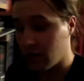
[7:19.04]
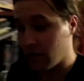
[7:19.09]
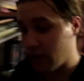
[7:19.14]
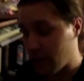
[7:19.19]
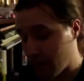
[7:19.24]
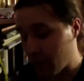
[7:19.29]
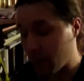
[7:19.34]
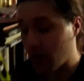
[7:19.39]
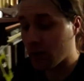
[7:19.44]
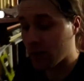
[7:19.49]

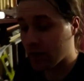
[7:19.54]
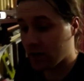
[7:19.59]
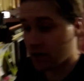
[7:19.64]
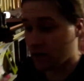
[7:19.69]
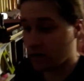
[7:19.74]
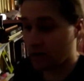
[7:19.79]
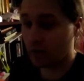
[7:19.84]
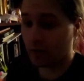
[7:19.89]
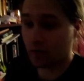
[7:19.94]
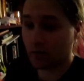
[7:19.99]
I'm going to
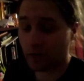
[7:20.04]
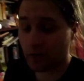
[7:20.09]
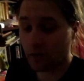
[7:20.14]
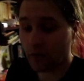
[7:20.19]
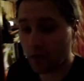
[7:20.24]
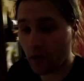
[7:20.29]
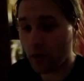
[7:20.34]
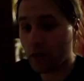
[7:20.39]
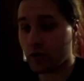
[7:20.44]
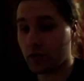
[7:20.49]

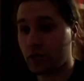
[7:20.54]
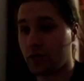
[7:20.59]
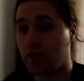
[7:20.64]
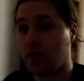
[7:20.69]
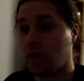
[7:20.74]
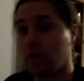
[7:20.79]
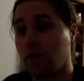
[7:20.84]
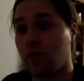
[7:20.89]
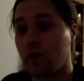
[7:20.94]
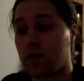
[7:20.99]

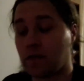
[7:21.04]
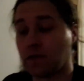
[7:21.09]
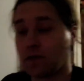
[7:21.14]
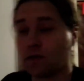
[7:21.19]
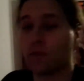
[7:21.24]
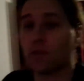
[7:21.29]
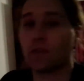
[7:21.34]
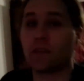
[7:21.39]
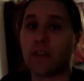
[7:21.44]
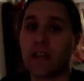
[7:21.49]
close
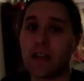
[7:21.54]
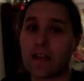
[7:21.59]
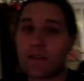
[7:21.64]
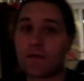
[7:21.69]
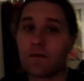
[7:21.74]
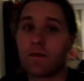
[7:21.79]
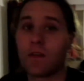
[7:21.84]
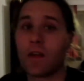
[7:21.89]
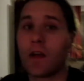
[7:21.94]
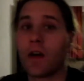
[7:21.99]

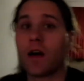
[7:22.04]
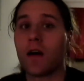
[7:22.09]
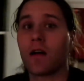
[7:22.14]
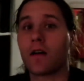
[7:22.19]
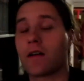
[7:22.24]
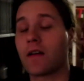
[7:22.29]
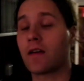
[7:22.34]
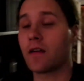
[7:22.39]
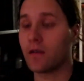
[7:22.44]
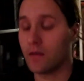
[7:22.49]
today's
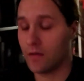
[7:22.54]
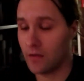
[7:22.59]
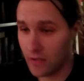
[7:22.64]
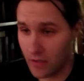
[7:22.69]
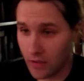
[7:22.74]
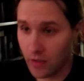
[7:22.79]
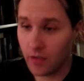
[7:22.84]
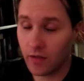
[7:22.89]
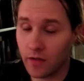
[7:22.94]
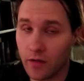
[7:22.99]
vlog
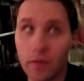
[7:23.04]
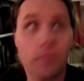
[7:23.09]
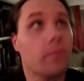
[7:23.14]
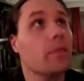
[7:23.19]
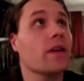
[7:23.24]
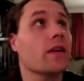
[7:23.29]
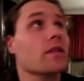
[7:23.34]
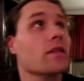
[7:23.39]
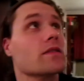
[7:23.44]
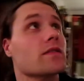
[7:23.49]
here
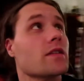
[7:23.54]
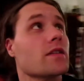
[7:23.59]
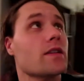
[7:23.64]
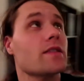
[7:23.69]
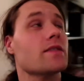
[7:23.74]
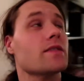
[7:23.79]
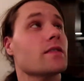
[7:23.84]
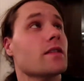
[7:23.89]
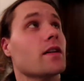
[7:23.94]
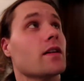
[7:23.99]
because
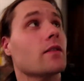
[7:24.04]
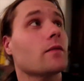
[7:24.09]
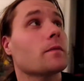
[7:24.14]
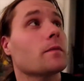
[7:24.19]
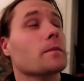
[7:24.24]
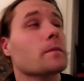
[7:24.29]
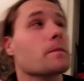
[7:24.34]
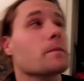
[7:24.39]
it's now